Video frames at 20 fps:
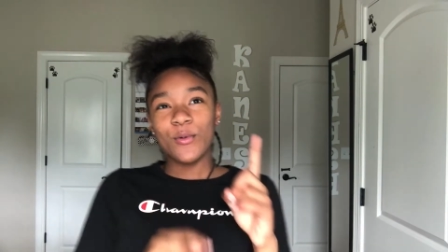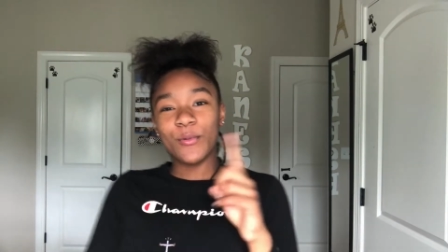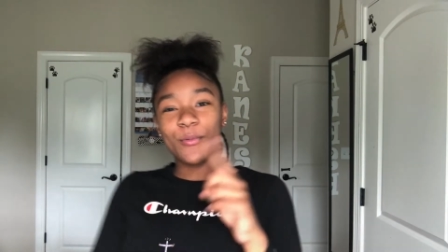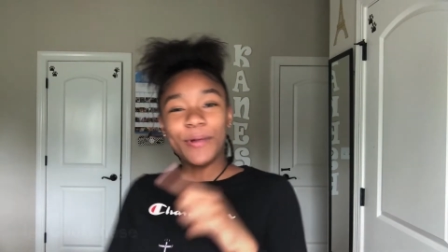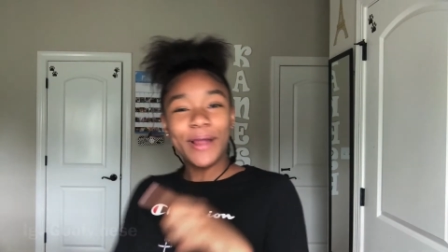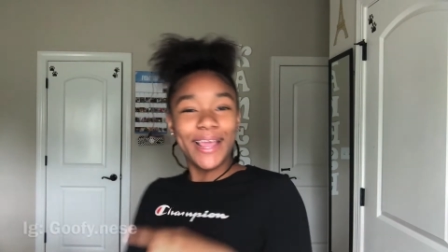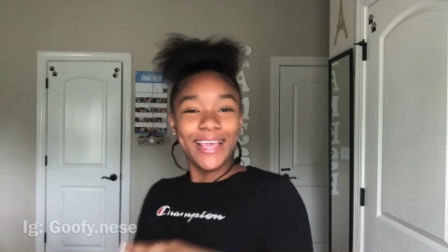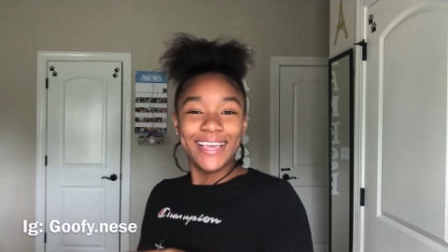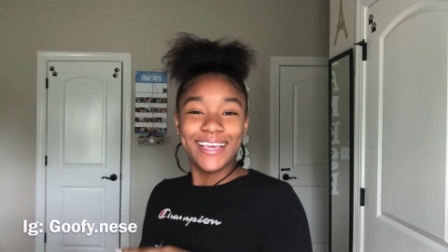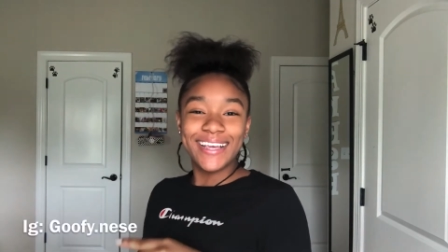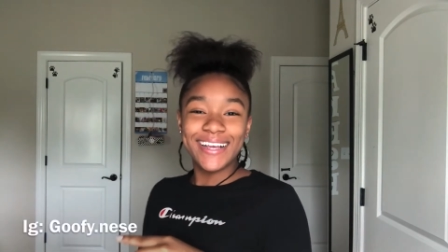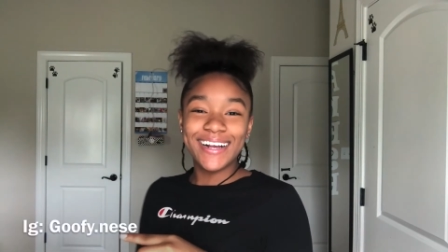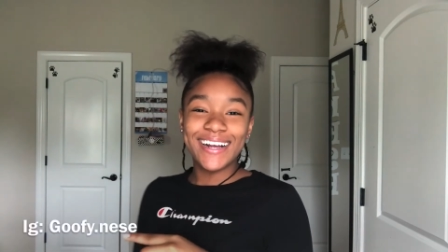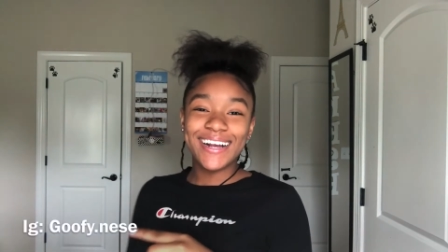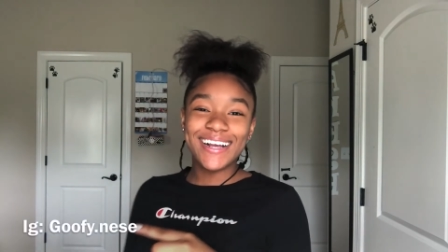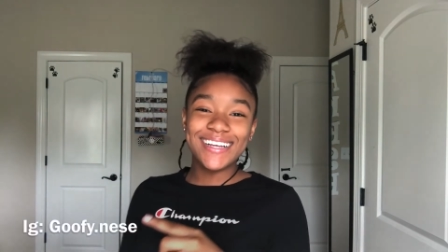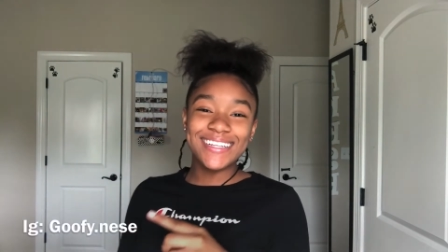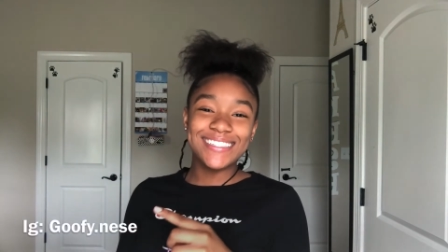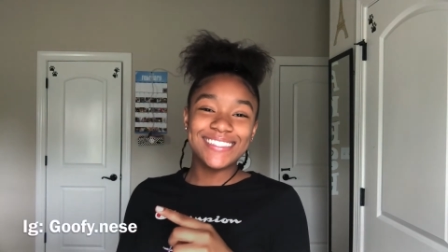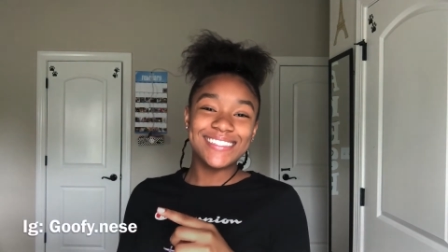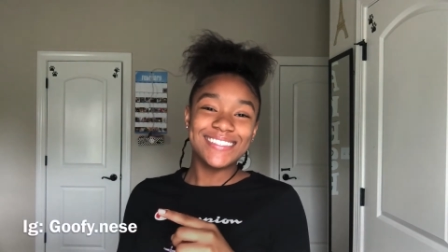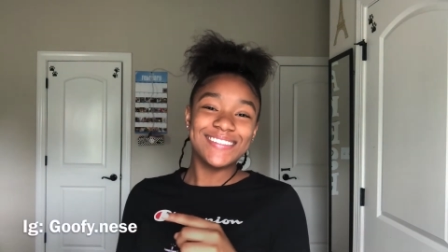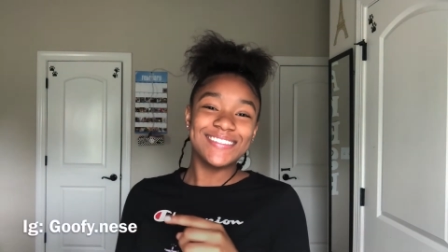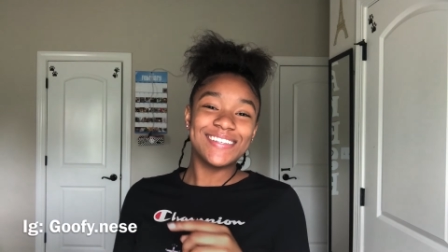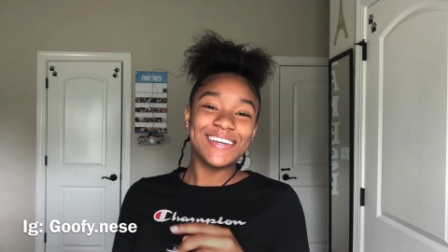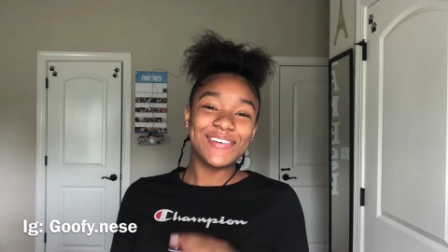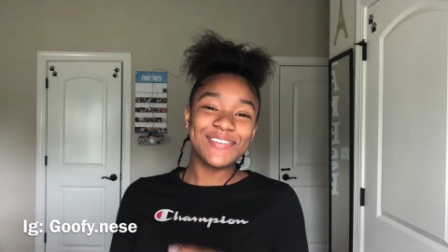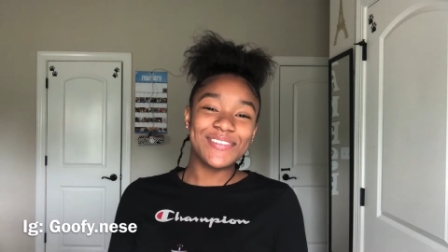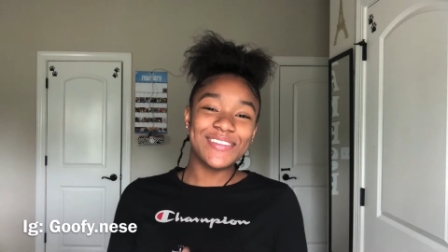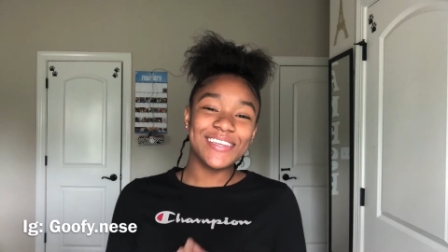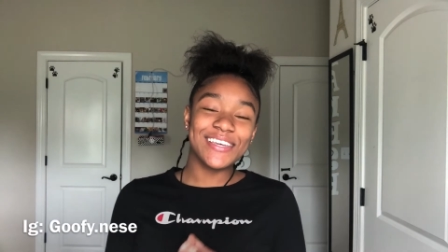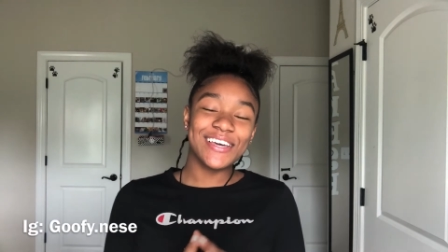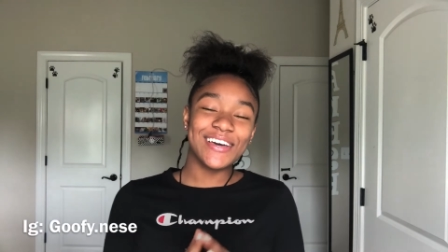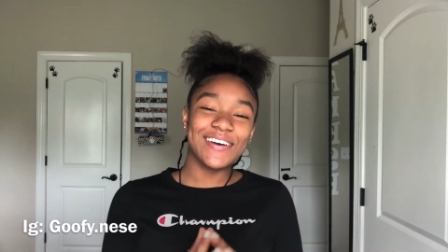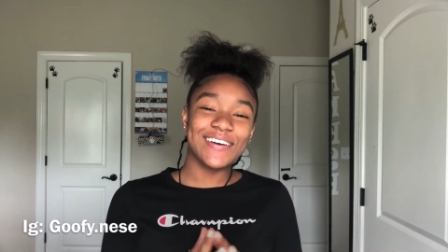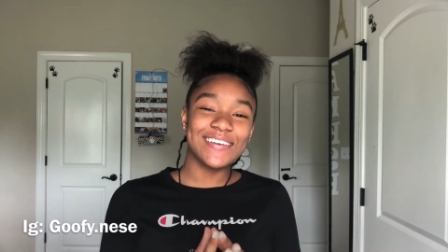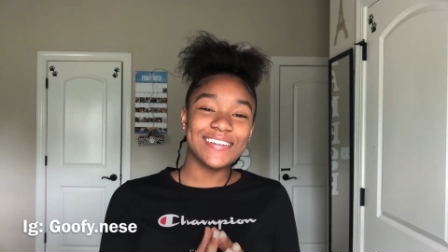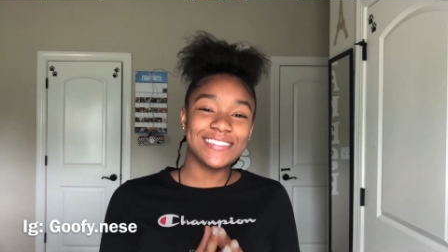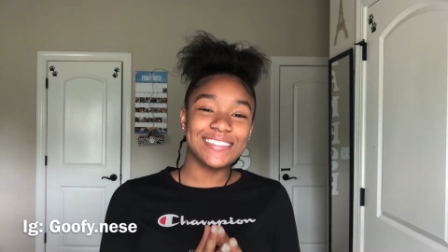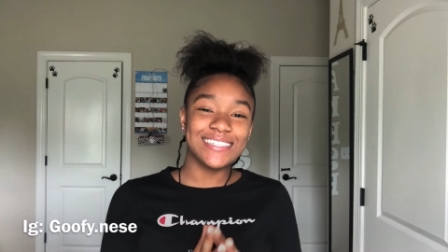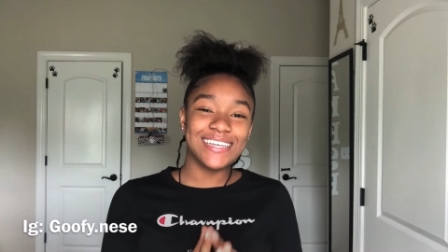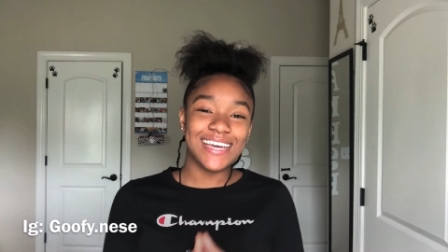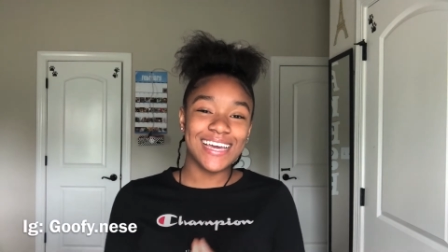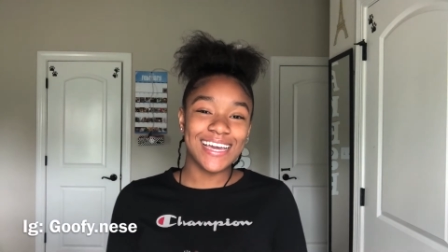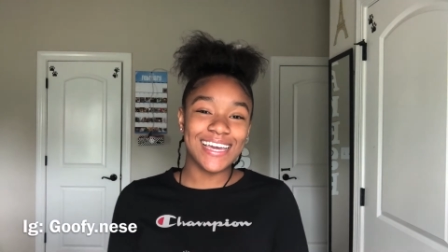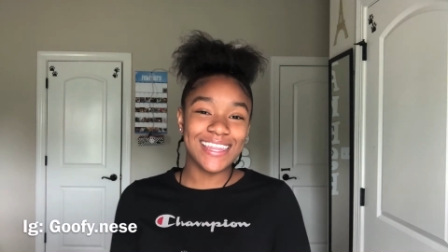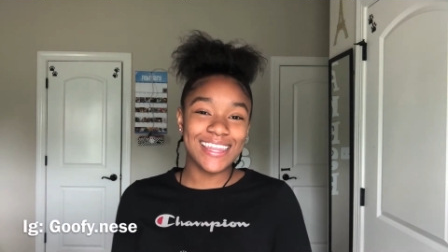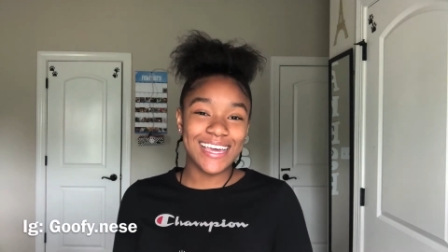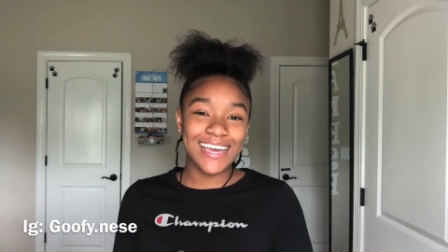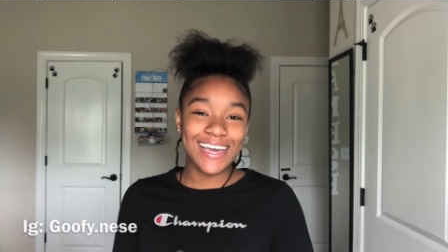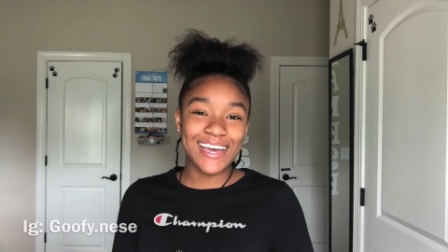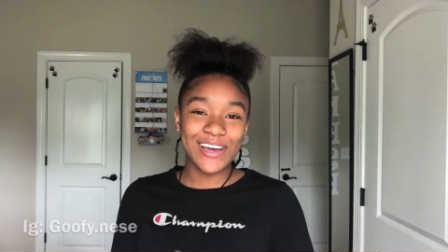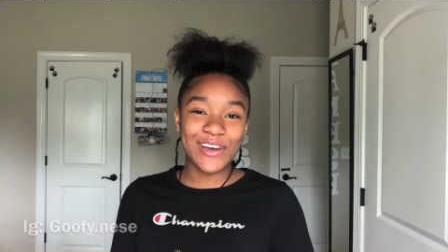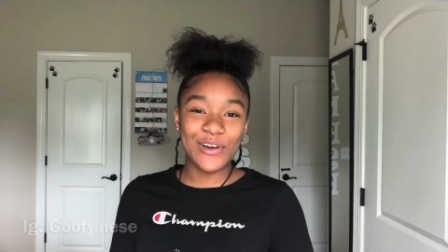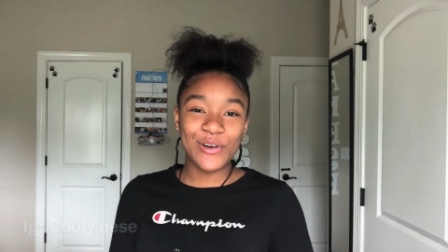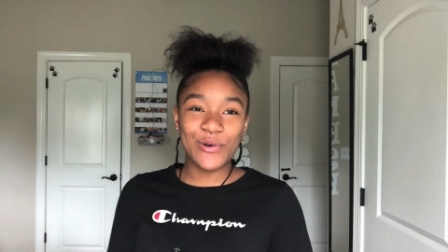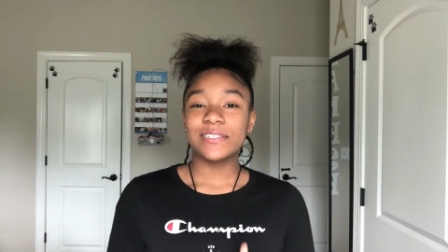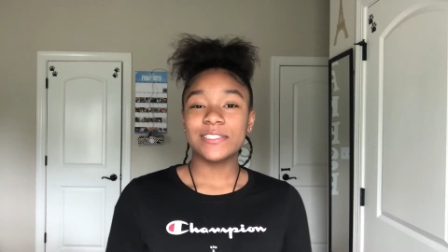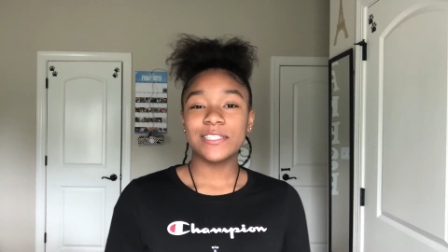right here and so definitely go check that out.